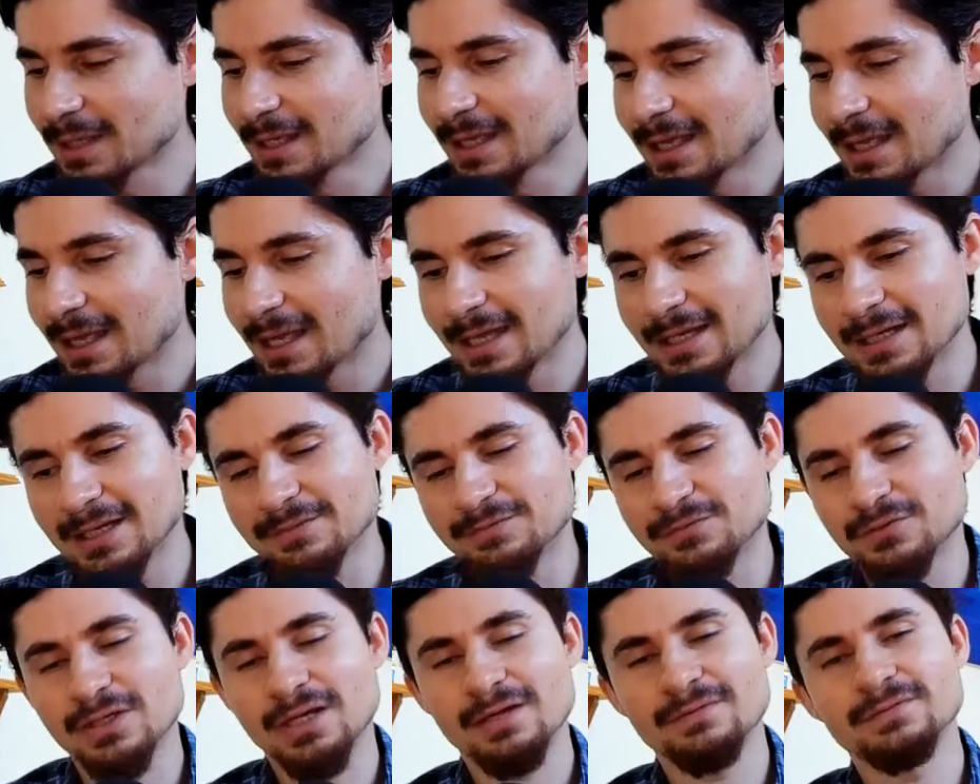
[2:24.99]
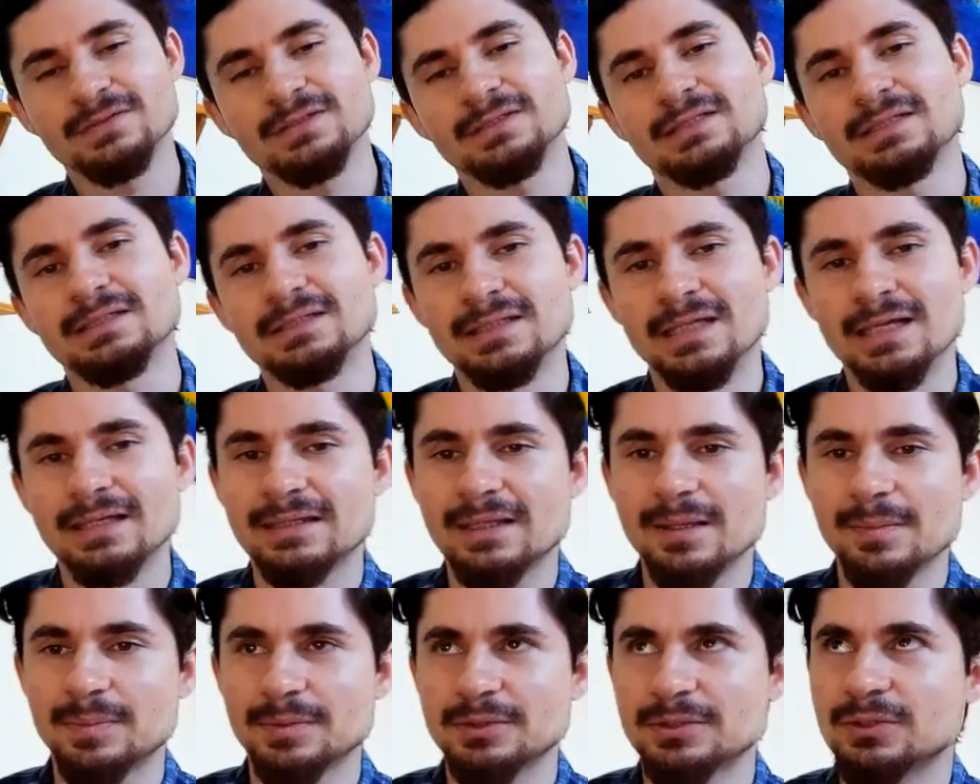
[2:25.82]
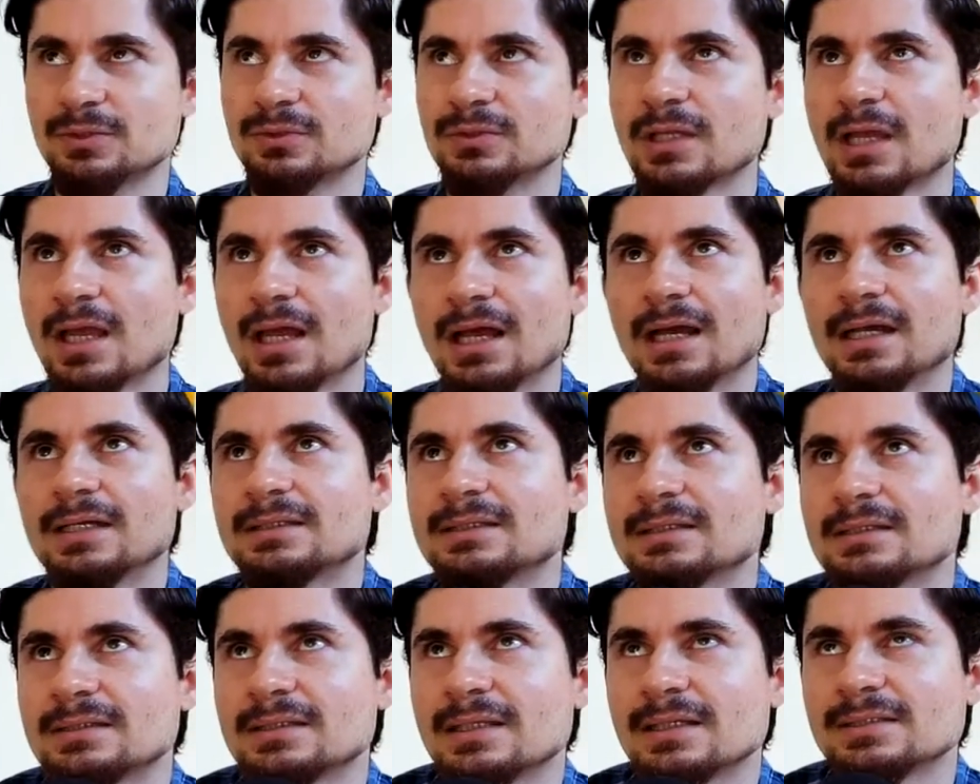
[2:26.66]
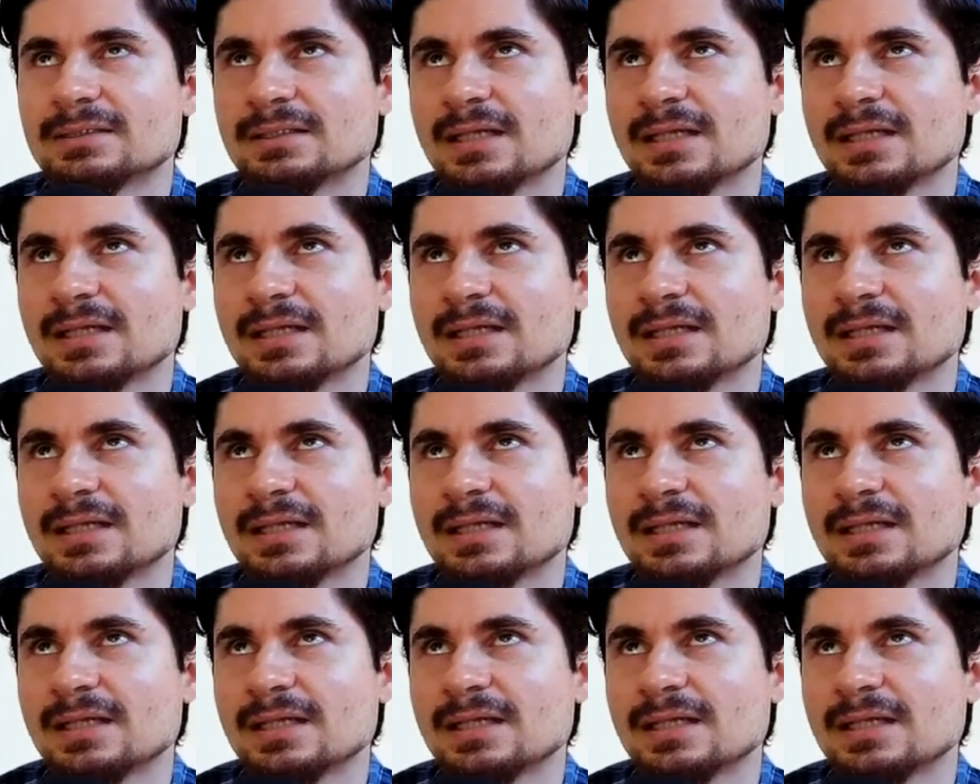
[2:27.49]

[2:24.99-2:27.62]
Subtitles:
And if you haven't seen that episode, I think that's